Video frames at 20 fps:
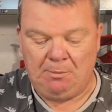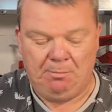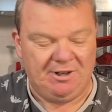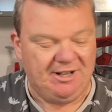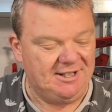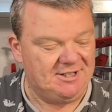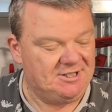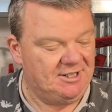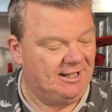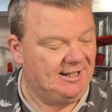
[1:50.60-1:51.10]

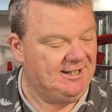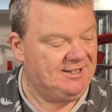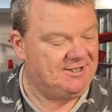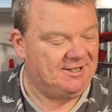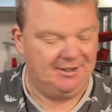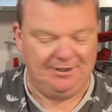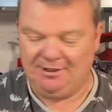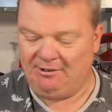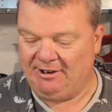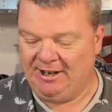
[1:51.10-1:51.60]
but it's
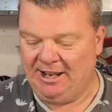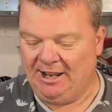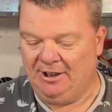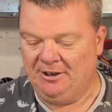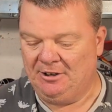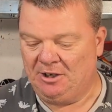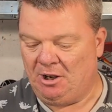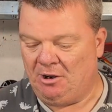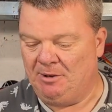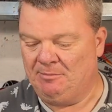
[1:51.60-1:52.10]
late at night
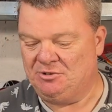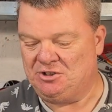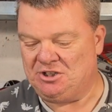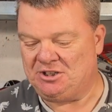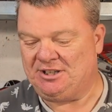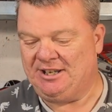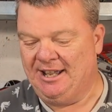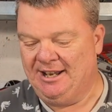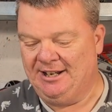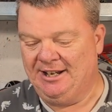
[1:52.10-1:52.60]
and I'm
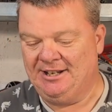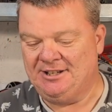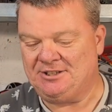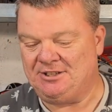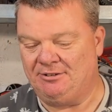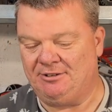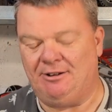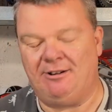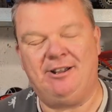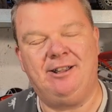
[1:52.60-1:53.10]
just getting it
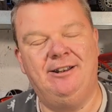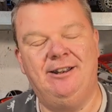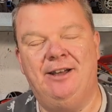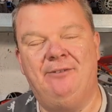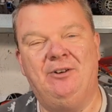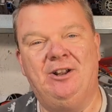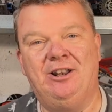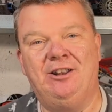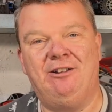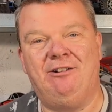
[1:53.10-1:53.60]
so that I can
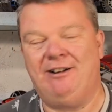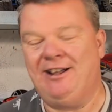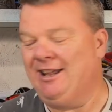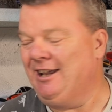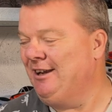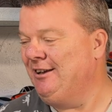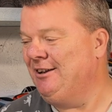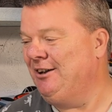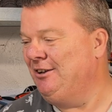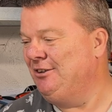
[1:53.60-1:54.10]
have a lie
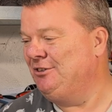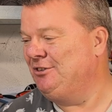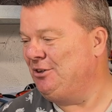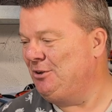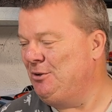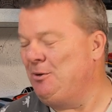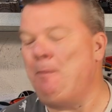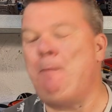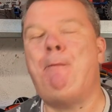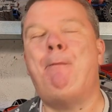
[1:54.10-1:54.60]
in and
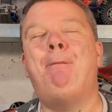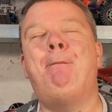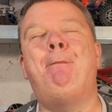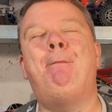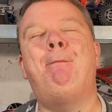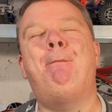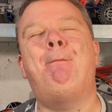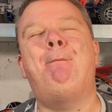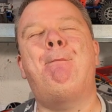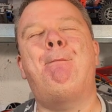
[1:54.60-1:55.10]
do
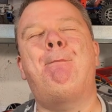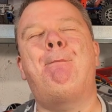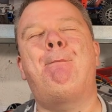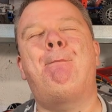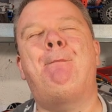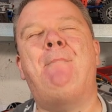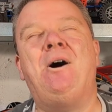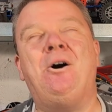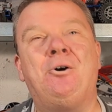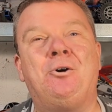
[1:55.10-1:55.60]

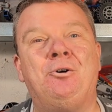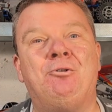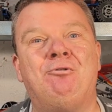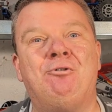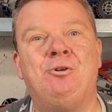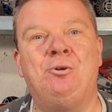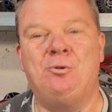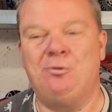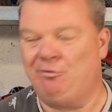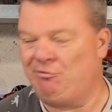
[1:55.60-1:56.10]

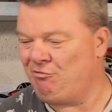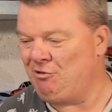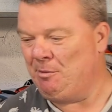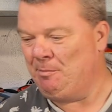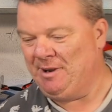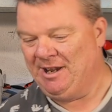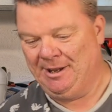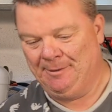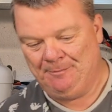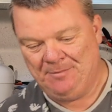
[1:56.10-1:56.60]
bugger all for a
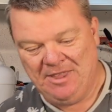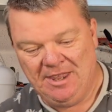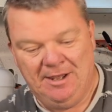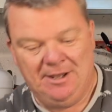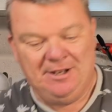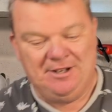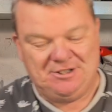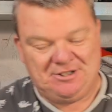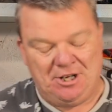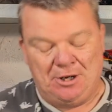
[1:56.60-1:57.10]
bit.
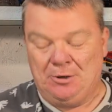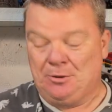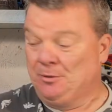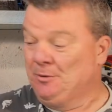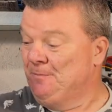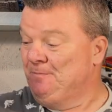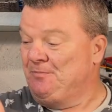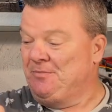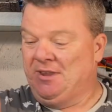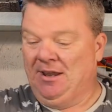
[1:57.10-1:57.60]
So
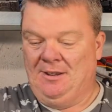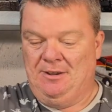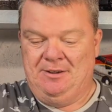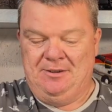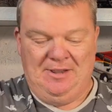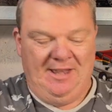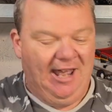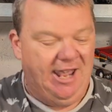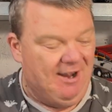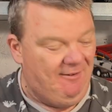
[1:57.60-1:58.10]

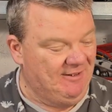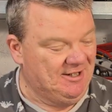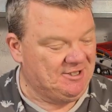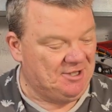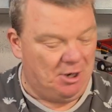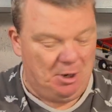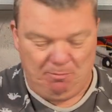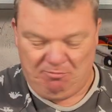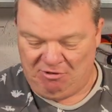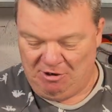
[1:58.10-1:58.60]
here
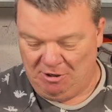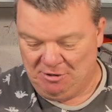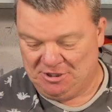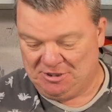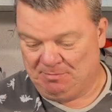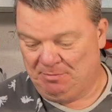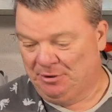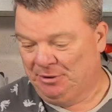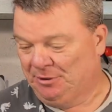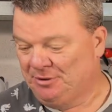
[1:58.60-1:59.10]
is our Pro
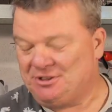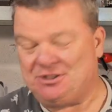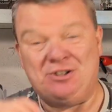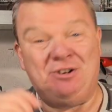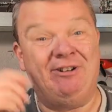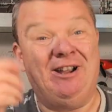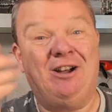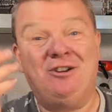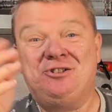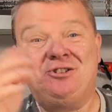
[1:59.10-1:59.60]
Sport.
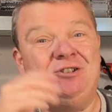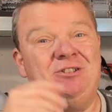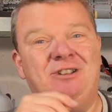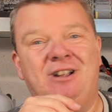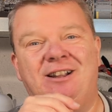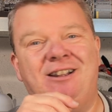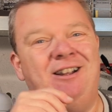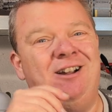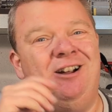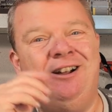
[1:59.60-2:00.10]
Sorry, I
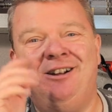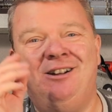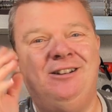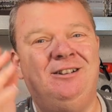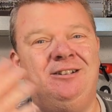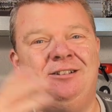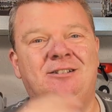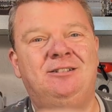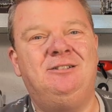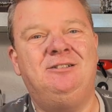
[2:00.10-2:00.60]
shouldn't.
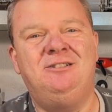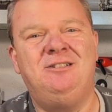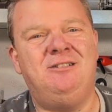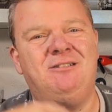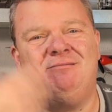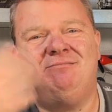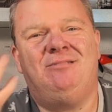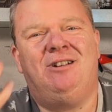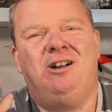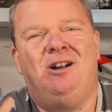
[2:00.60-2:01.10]

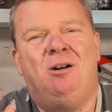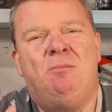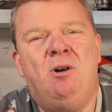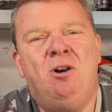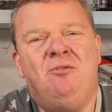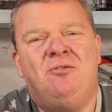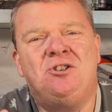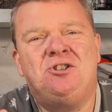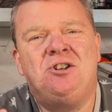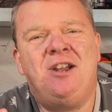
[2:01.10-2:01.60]

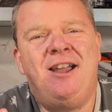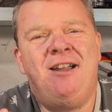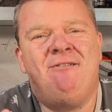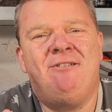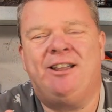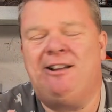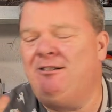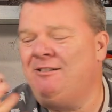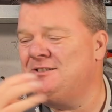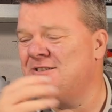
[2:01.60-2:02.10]
I'm
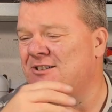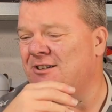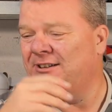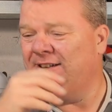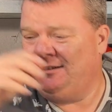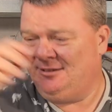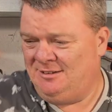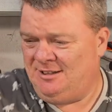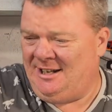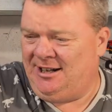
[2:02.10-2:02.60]
oversharing, aren't
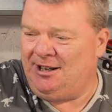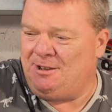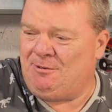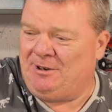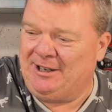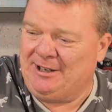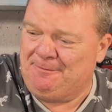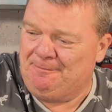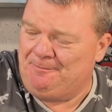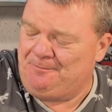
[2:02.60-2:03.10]
I?
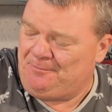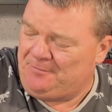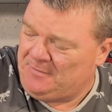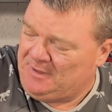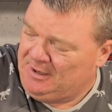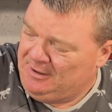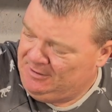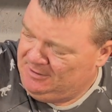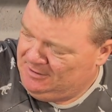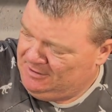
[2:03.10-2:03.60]
Anyway,
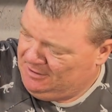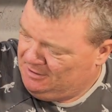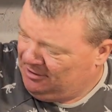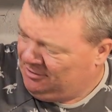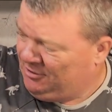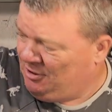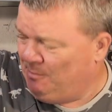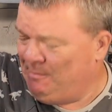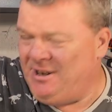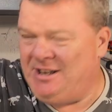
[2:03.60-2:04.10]

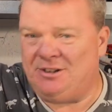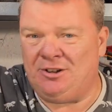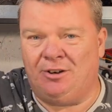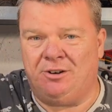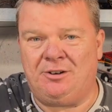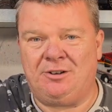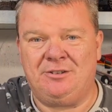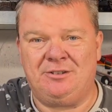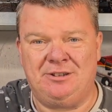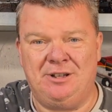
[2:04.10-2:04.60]
the
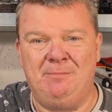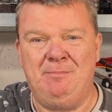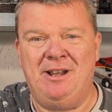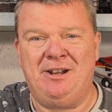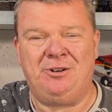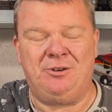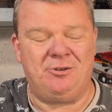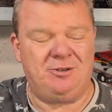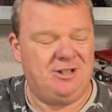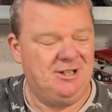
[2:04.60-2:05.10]
Medoc. The
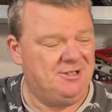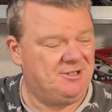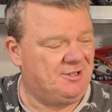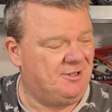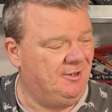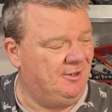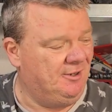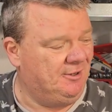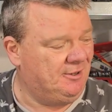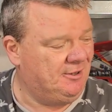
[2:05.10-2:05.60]
Medoc is
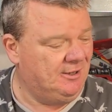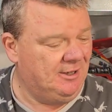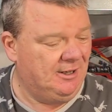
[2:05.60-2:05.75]
good.